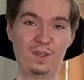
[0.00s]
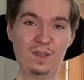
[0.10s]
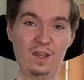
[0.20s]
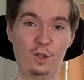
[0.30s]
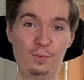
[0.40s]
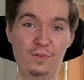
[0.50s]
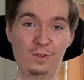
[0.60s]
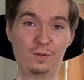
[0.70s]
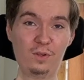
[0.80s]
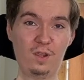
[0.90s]
I hope you've
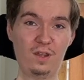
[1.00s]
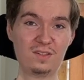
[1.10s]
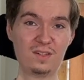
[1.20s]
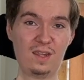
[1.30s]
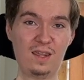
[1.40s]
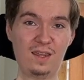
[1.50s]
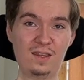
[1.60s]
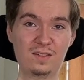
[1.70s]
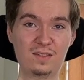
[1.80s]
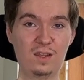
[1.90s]
learned a lot
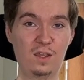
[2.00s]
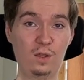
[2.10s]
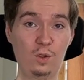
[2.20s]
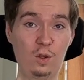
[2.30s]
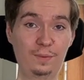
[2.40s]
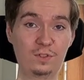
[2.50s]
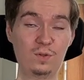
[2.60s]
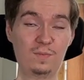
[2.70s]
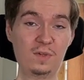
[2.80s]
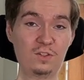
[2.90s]
and you're able to
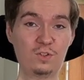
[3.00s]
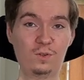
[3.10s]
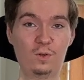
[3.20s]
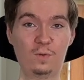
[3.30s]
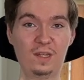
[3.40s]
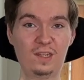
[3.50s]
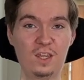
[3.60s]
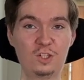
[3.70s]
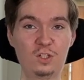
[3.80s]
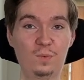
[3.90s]
administer your own
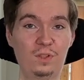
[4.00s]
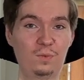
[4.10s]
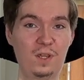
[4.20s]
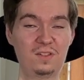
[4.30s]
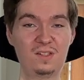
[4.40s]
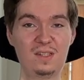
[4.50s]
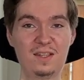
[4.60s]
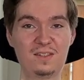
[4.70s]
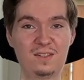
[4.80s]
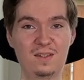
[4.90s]
medication with great
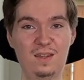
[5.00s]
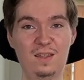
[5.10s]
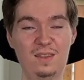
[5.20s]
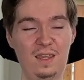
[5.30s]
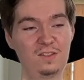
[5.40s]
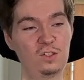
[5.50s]
success. Thanks to